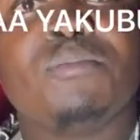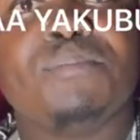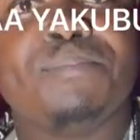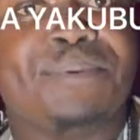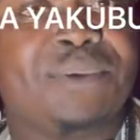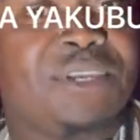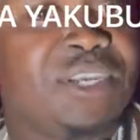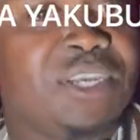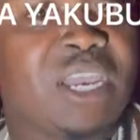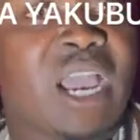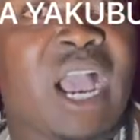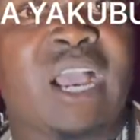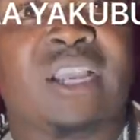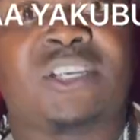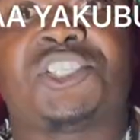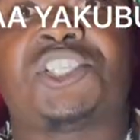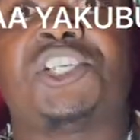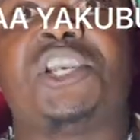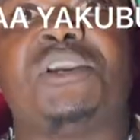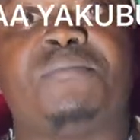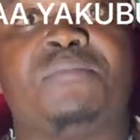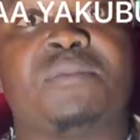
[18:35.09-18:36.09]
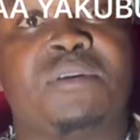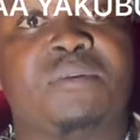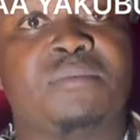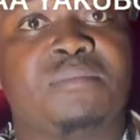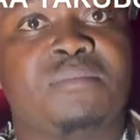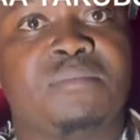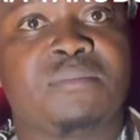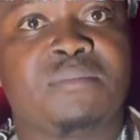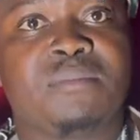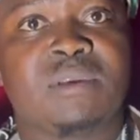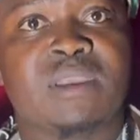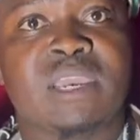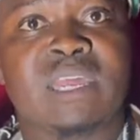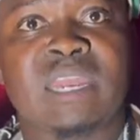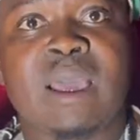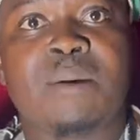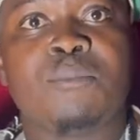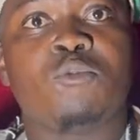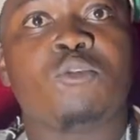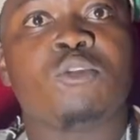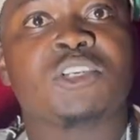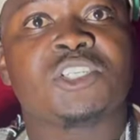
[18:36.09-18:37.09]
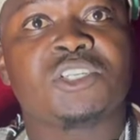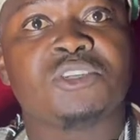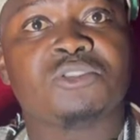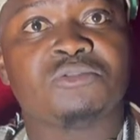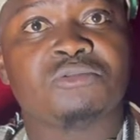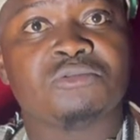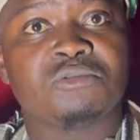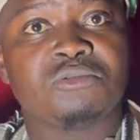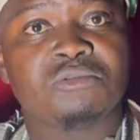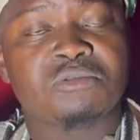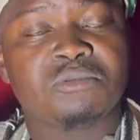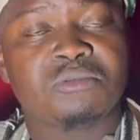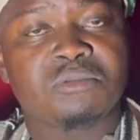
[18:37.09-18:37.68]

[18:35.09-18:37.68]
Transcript: be ashamed and I'm watching you.